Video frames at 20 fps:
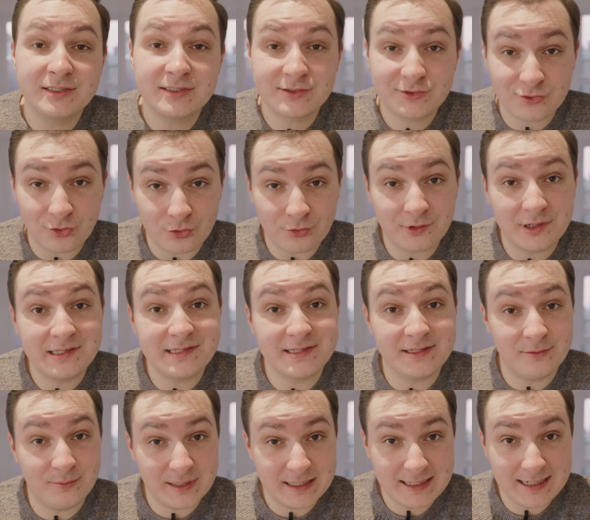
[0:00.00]
story to
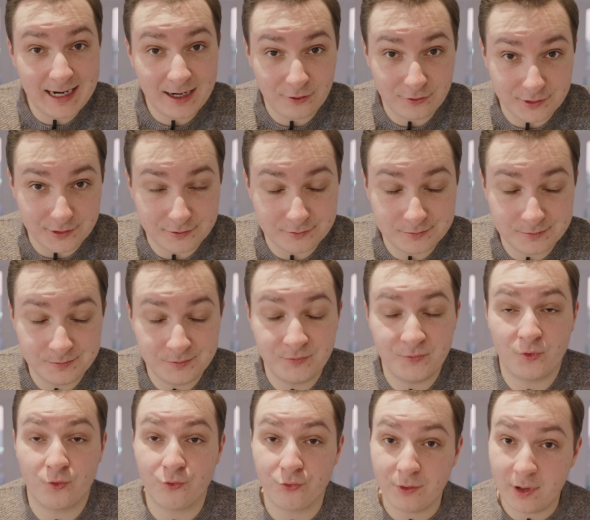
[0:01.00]
the McLaren.
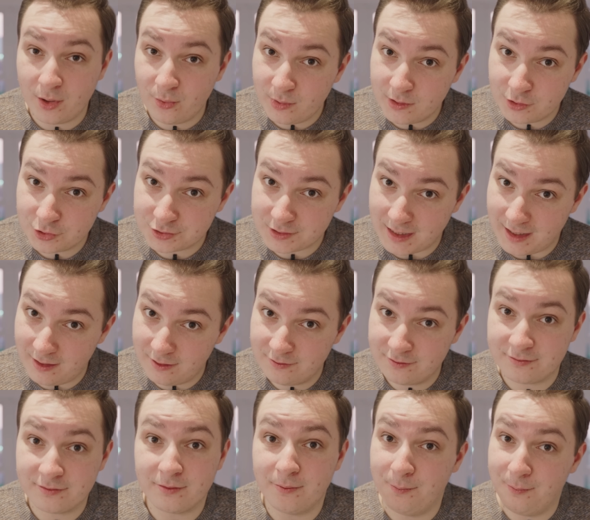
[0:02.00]
Rear-wheel
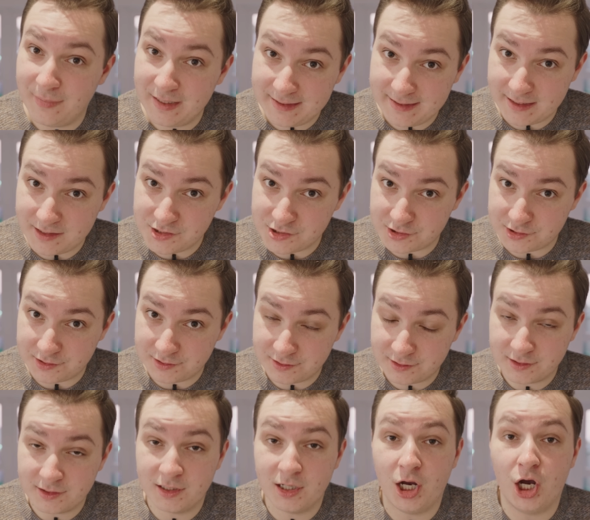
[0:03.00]
drive, mid-engined,
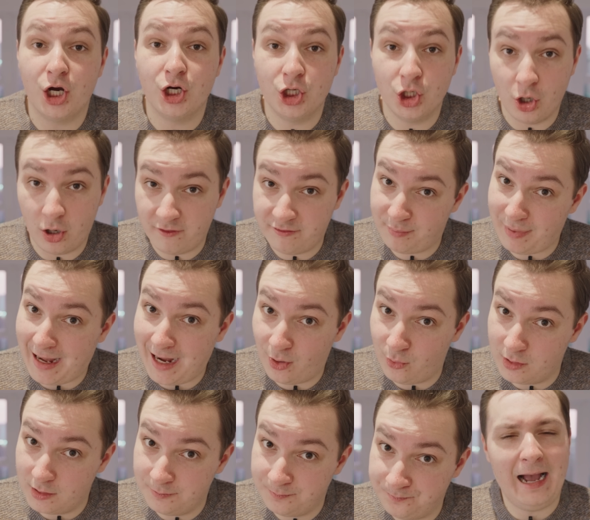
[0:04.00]
a lot of power.